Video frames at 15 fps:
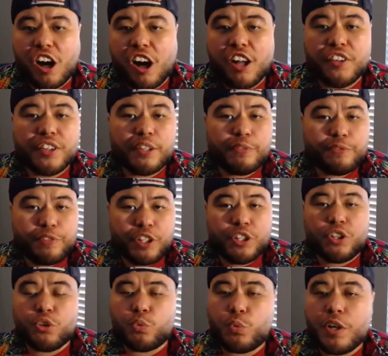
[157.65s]
on the
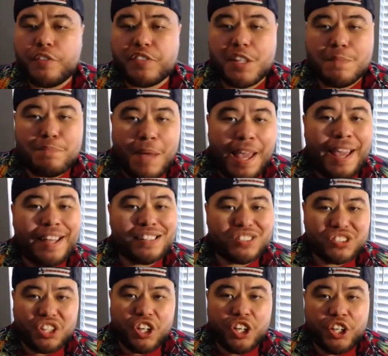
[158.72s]
field, with the
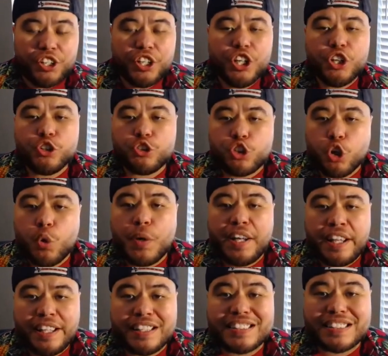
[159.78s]
pads on, doing
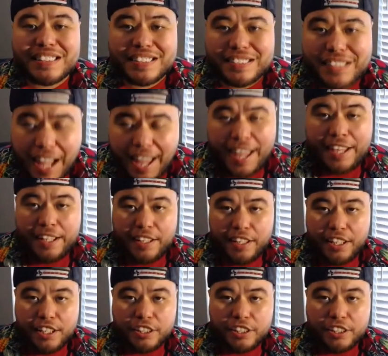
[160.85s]
his thing.